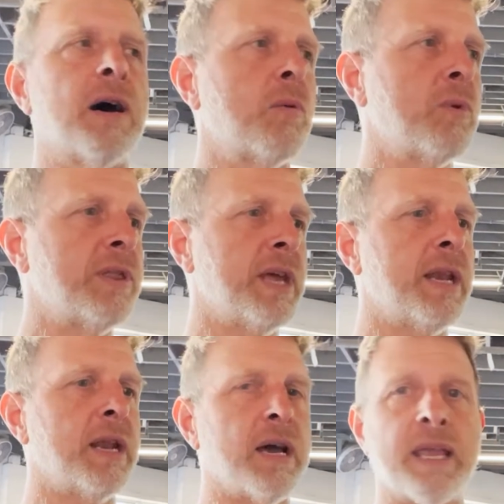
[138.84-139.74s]

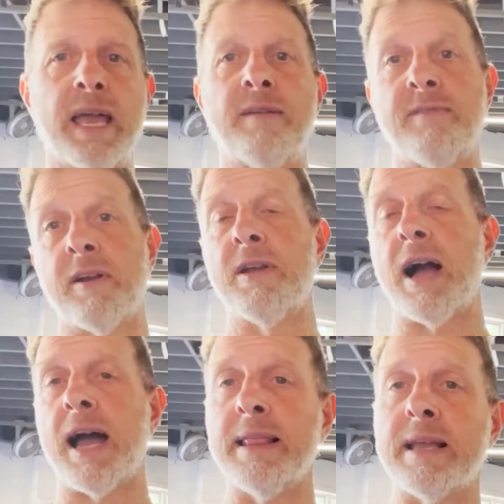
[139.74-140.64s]
within, again, very
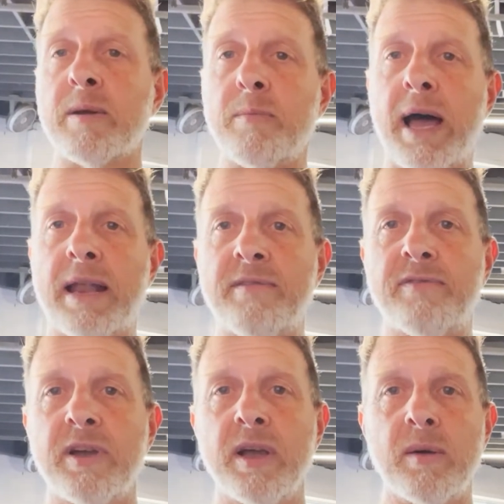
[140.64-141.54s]
highly
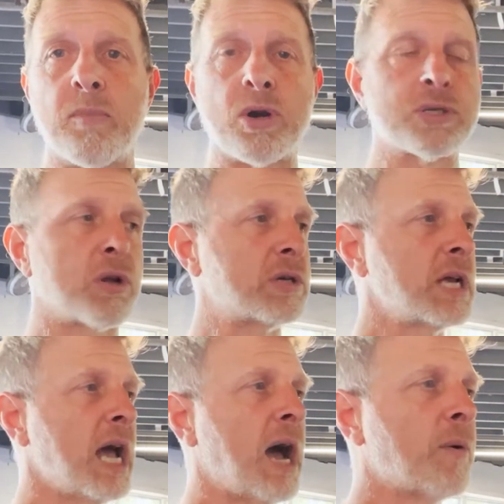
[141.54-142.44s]
combative martial arts.
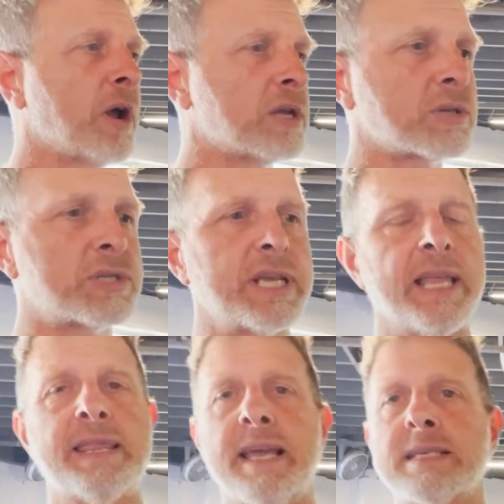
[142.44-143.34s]
I would also
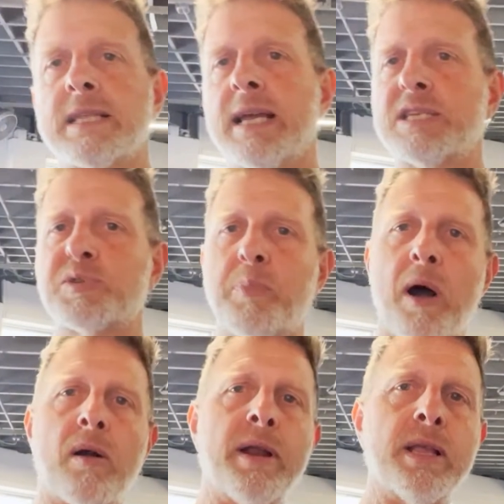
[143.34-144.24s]
say things like
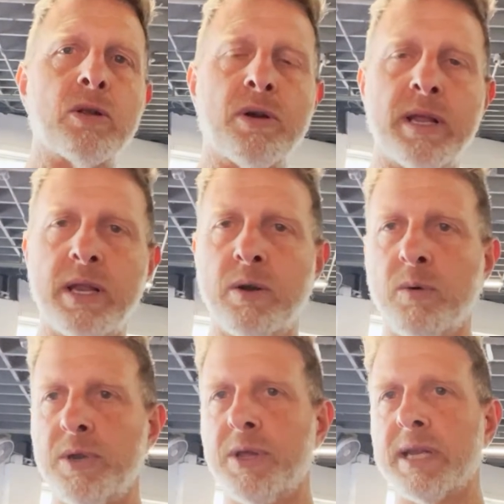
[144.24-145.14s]
sparring, learning,
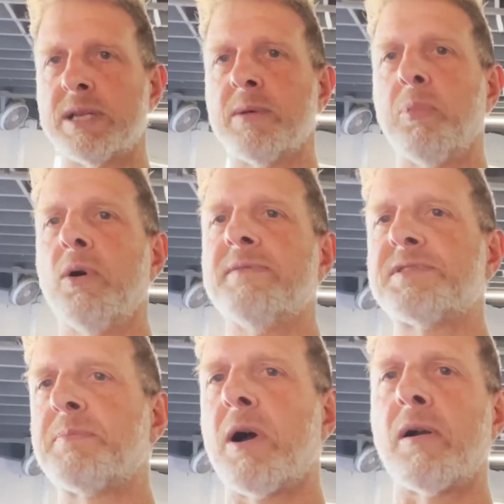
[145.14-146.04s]
when you get to the point of
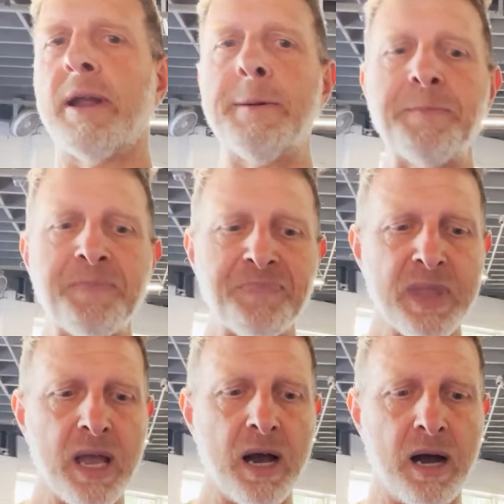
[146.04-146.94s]
sparring,
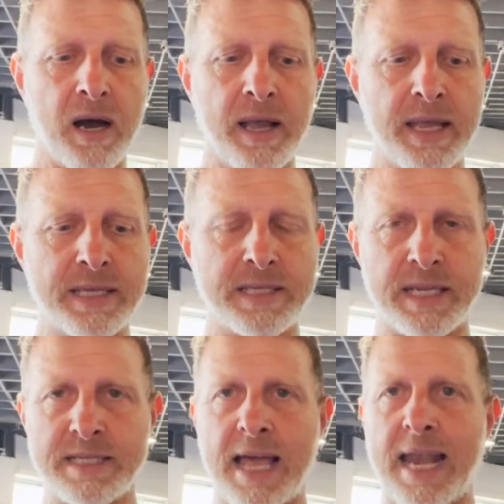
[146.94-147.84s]

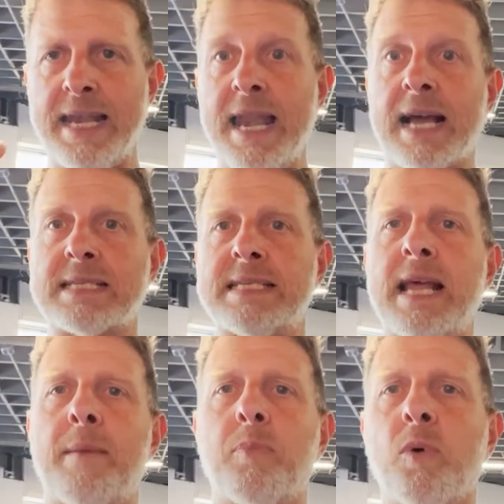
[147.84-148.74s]
is that next
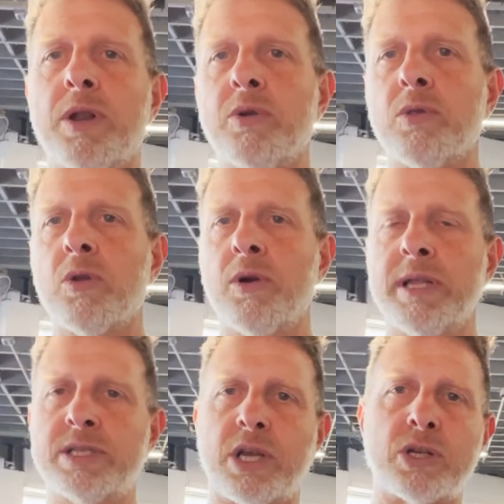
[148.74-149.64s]
step where you're
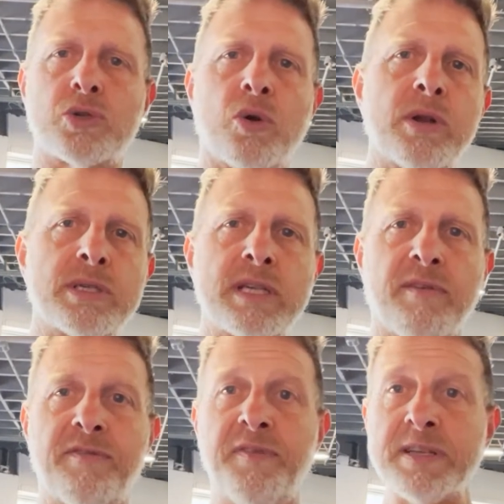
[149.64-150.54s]
learning to control
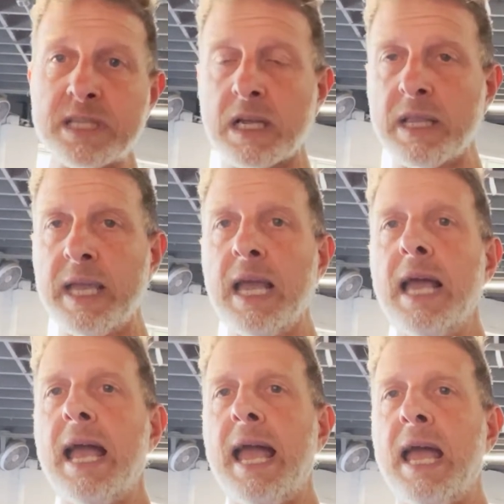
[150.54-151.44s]
yourself
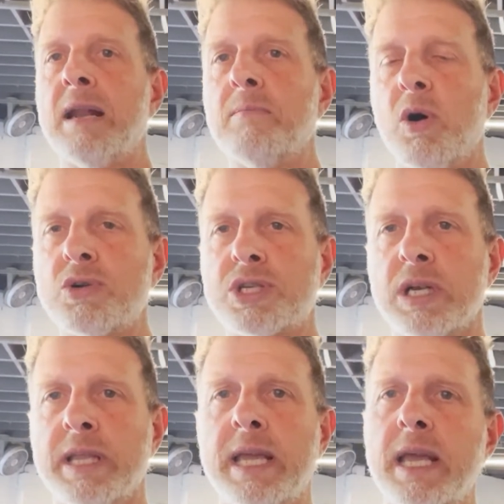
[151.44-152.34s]
physically and
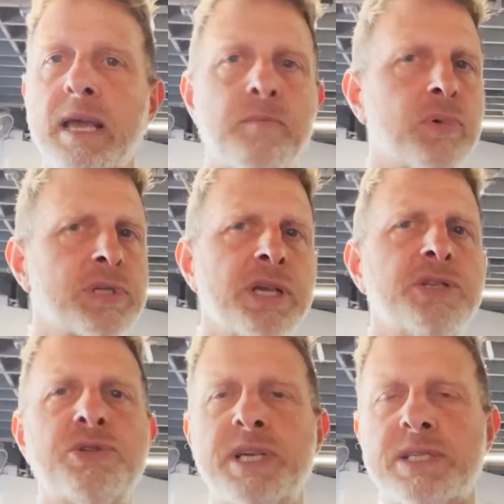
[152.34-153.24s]
emotionally. Brazilian
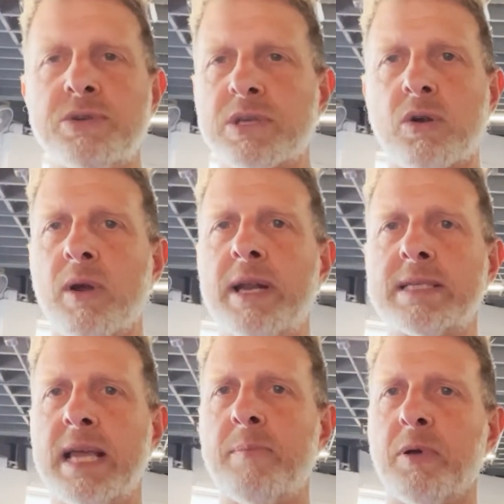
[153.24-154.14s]
Jiu-jitsu is a great
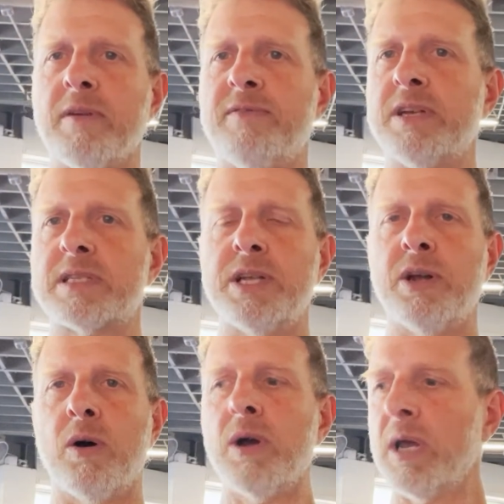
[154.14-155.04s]
example of this,
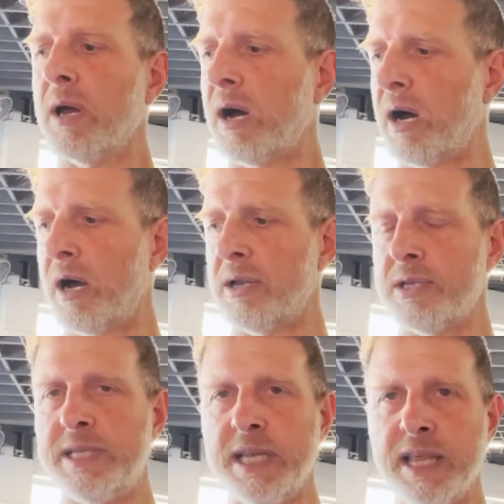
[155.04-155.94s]

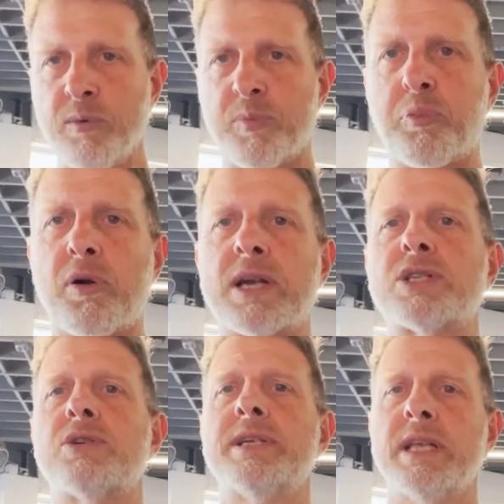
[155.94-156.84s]
dealing with
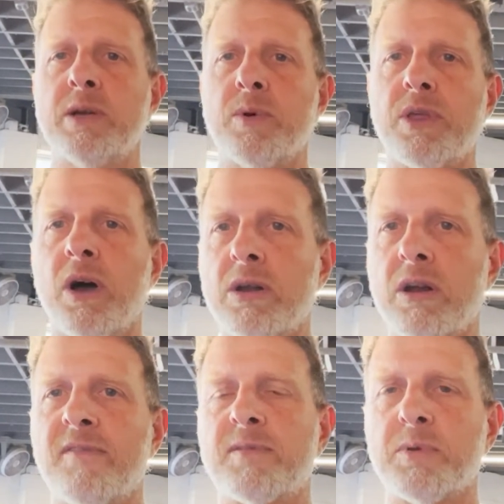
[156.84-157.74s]
pressure, dealing with
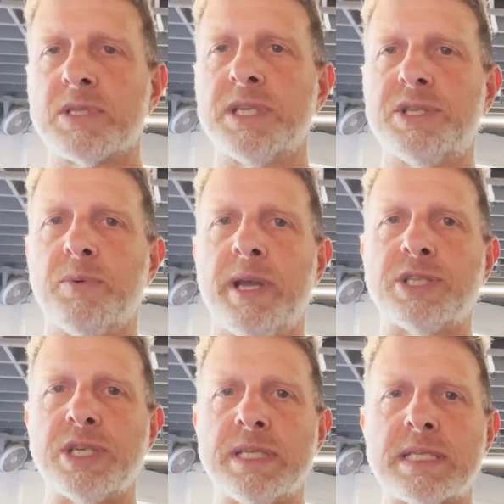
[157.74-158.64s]
uncomfortable
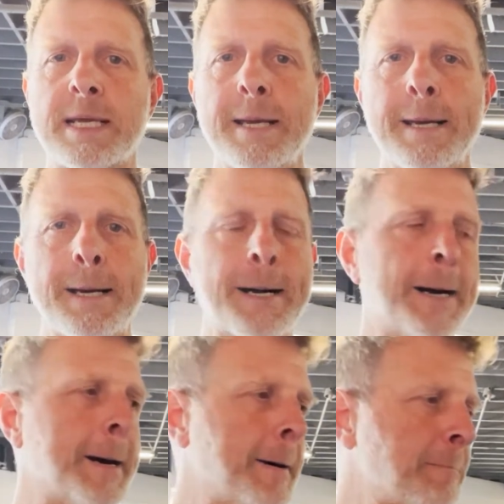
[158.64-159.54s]
situations,
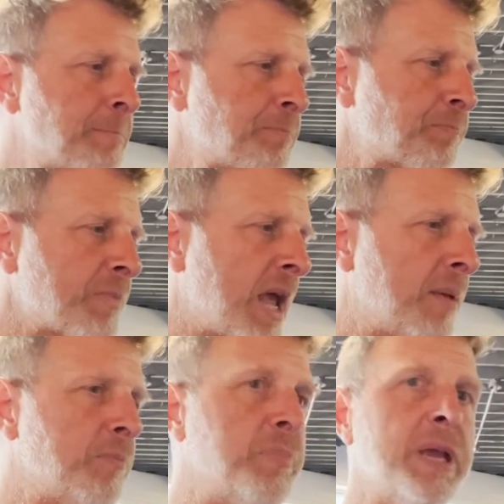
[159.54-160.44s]

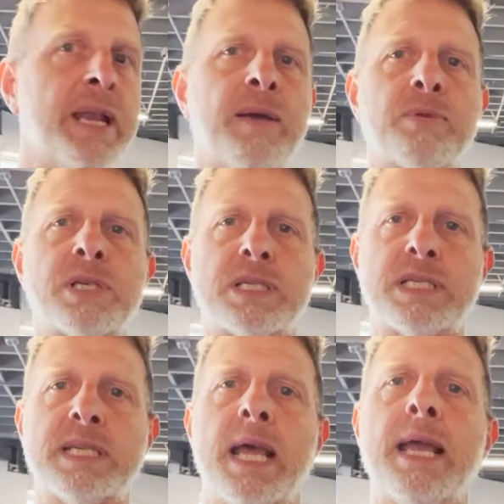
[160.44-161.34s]
and being able to
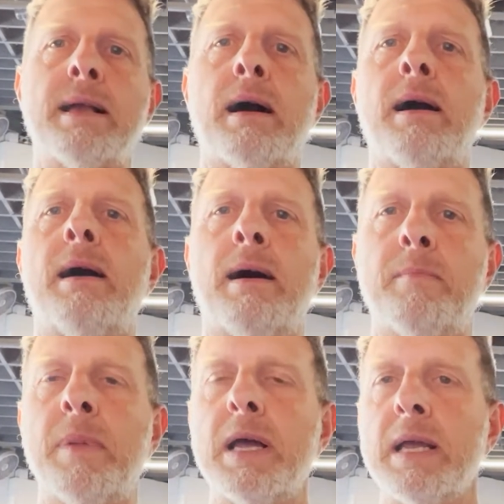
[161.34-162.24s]
stay
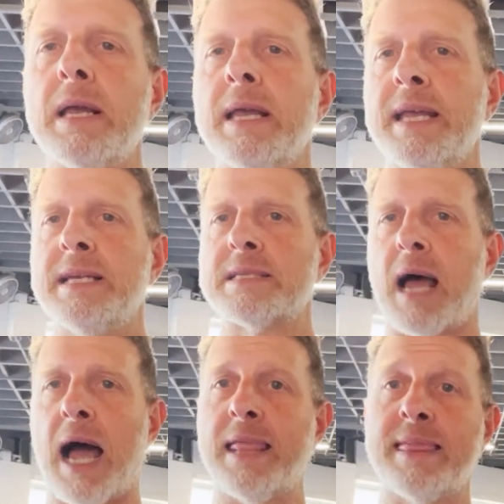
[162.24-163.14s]
calm is,
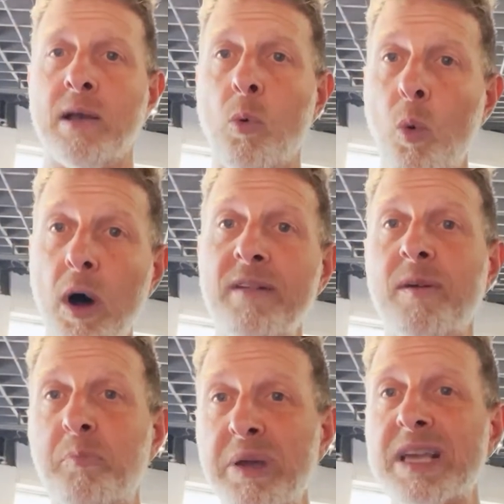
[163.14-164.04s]
I think, one of
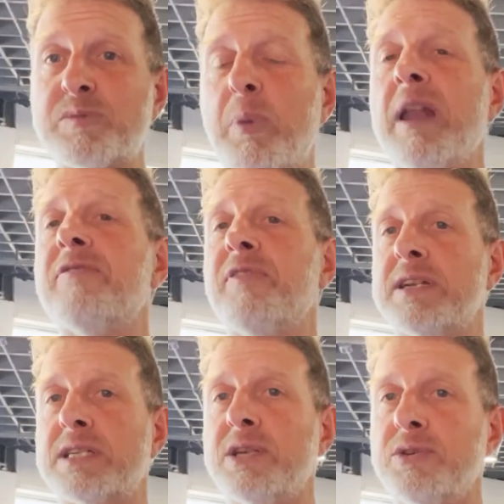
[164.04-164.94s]
the biggest
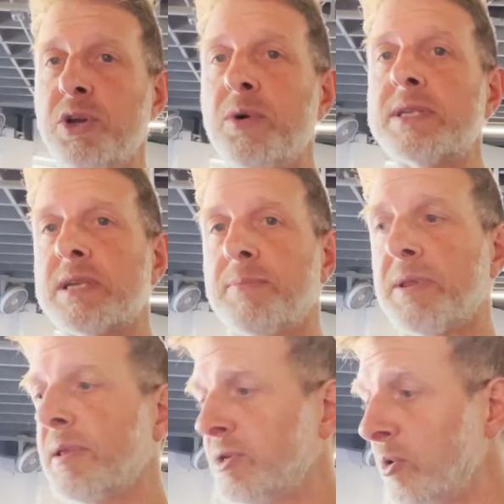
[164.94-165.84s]
benefits to doing
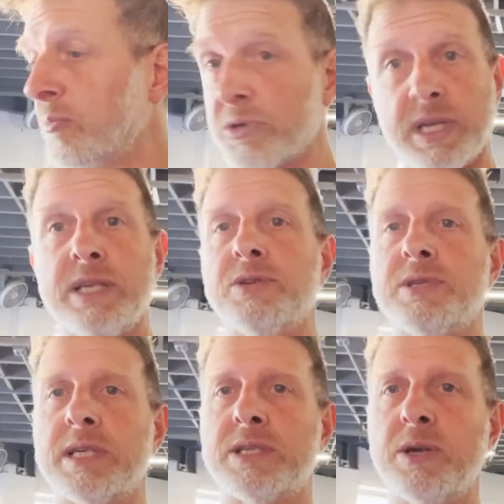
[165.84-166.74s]
Brazilian
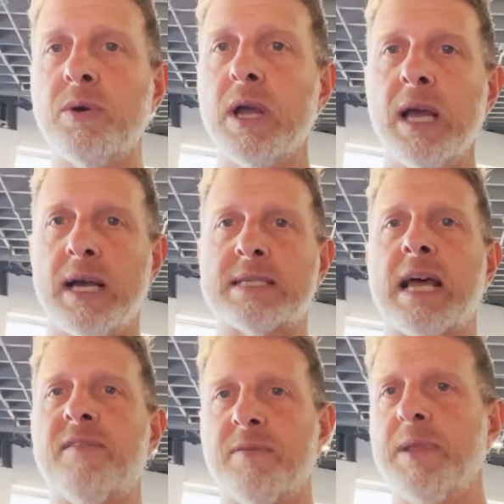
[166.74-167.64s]
Jiu-jitsu,
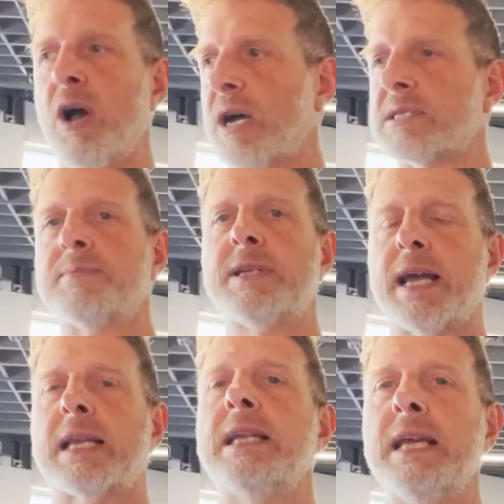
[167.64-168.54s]
aside from the awesome
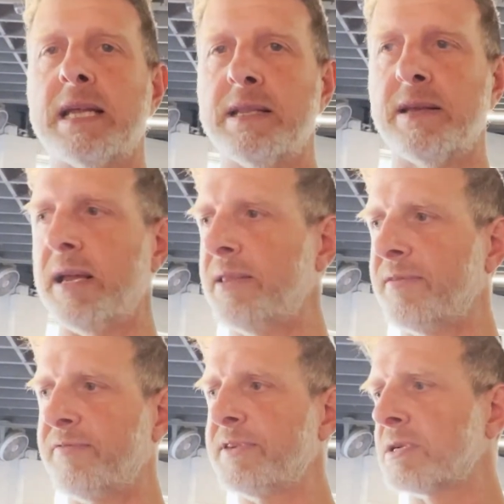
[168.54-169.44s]
technique and
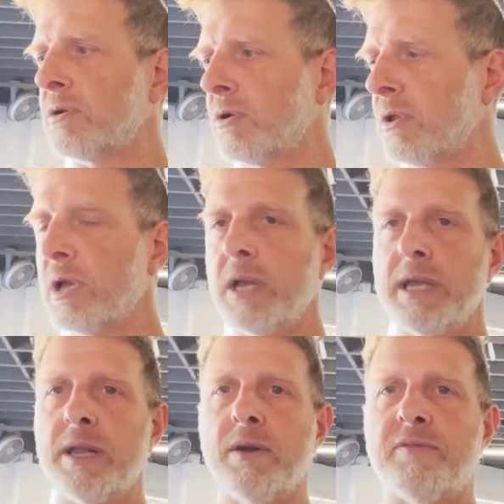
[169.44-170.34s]
the physical,
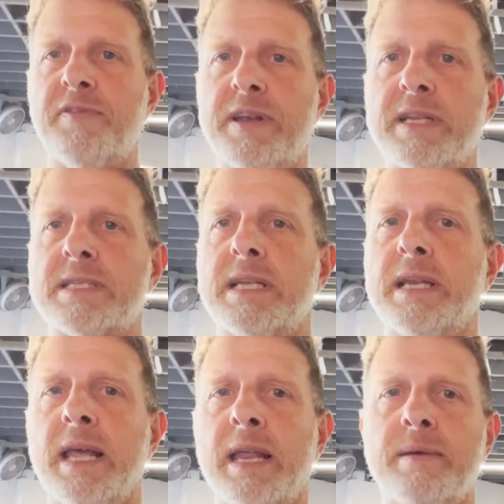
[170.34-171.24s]
fitness
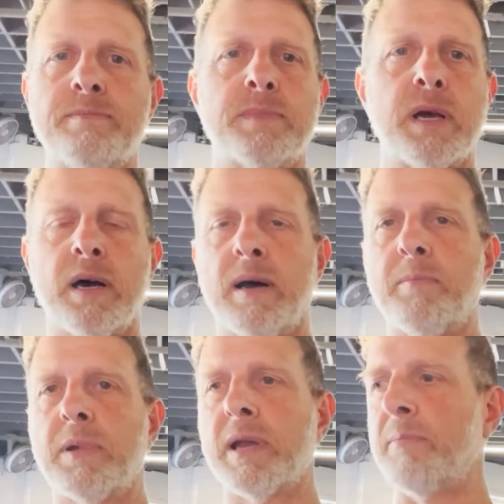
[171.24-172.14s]
and
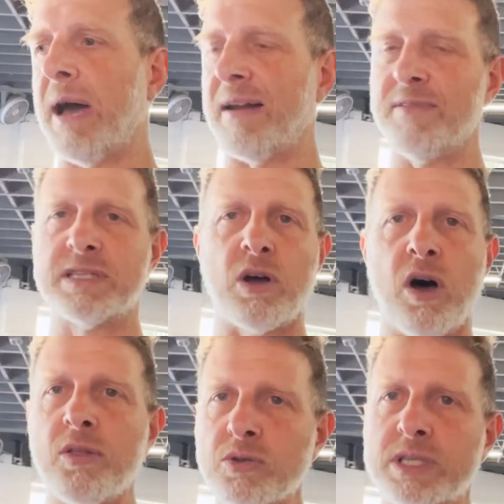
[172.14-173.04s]
combativeness,
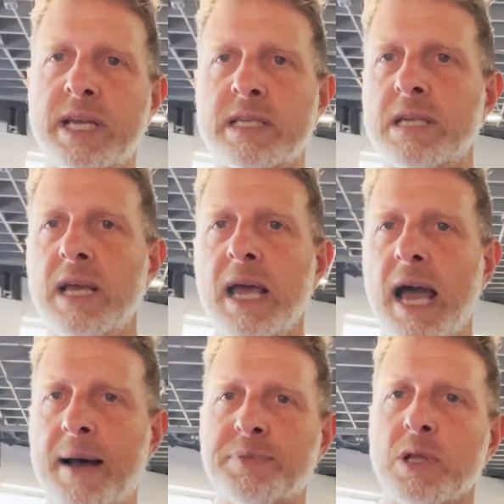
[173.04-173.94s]
all those things,
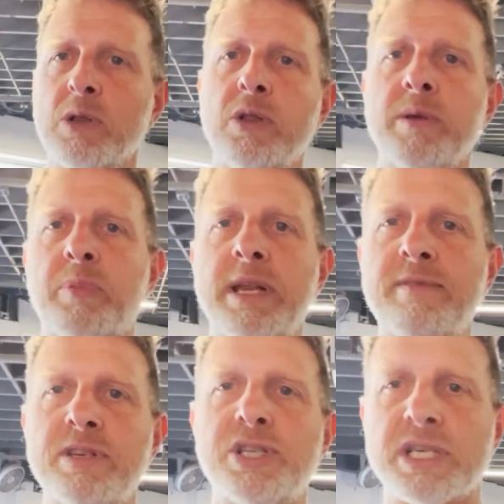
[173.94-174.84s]
absolutely. But
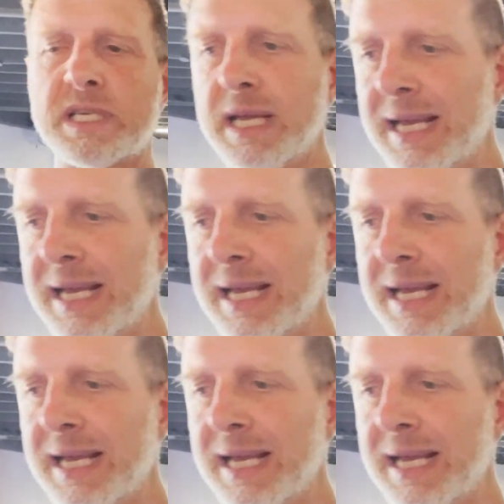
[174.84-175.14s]
even just